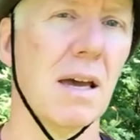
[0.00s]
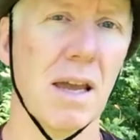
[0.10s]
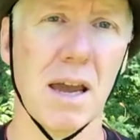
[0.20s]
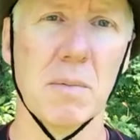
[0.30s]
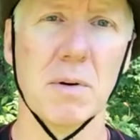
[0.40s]

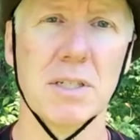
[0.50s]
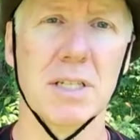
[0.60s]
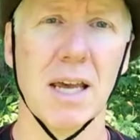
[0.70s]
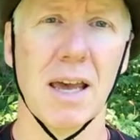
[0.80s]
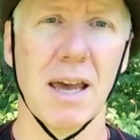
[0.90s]
cameras,
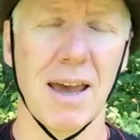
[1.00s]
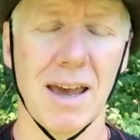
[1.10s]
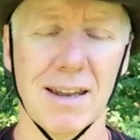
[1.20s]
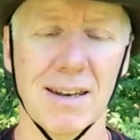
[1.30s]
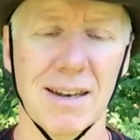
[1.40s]

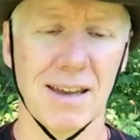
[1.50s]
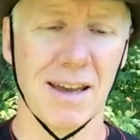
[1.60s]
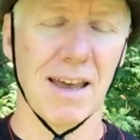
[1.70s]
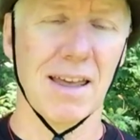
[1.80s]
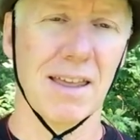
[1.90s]
and
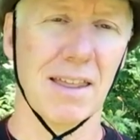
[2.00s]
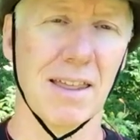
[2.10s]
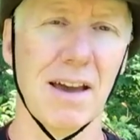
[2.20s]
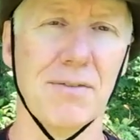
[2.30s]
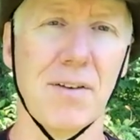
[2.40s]

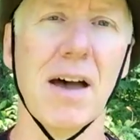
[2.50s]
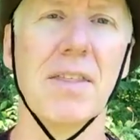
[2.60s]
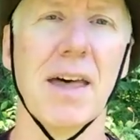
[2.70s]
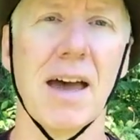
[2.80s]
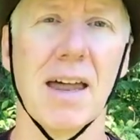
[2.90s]
I
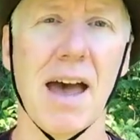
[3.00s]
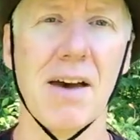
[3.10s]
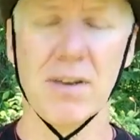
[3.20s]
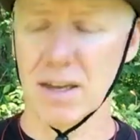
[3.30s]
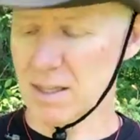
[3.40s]
found that
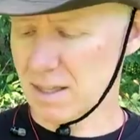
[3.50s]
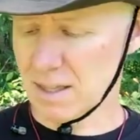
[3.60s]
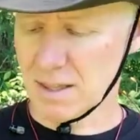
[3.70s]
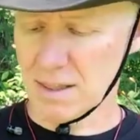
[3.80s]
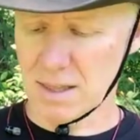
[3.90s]
having
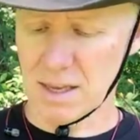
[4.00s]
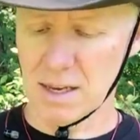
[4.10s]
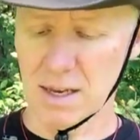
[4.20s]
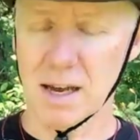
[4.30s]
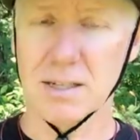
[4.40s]

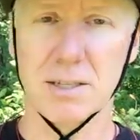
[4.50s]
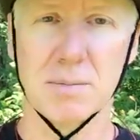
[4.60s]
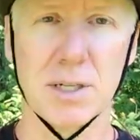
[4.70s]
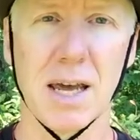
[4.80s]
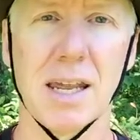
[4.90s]
the
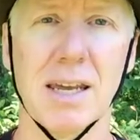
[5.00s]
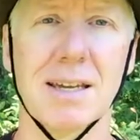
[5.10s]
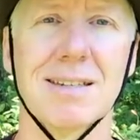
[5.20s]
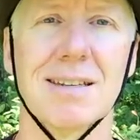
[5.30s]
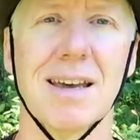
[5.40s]
custom
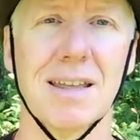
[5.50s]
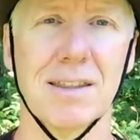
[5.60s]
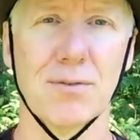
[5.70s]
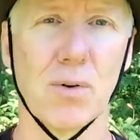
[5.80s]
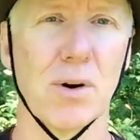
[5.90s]
settings,
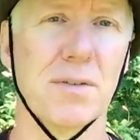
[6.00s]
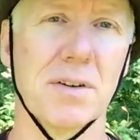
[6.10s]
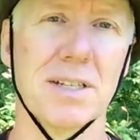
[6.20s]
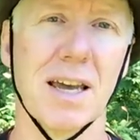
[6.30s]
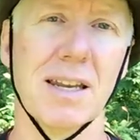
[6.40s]
the 4
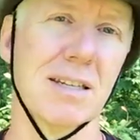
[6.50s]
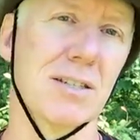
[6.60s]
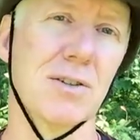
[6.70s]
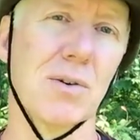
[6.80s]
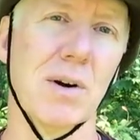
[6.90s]
different settings
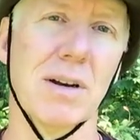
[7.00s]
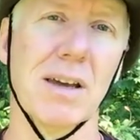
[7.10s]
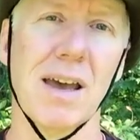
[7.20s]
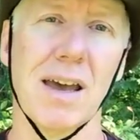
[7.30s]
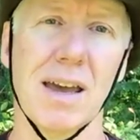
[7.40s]
stored
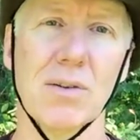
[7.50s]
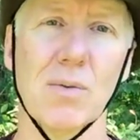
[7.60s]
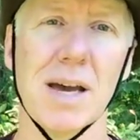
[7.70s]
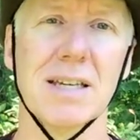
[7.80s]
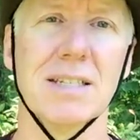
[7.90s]
in
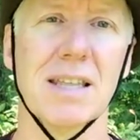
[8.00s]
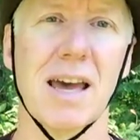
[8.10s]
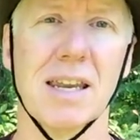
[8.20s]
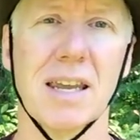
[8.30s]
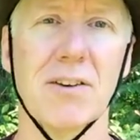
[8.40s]
ways
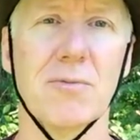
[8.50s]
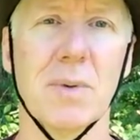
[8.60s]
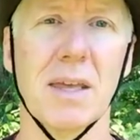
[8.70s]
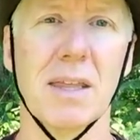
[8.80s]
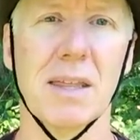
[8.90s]
that give
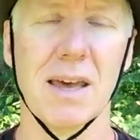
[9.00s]
me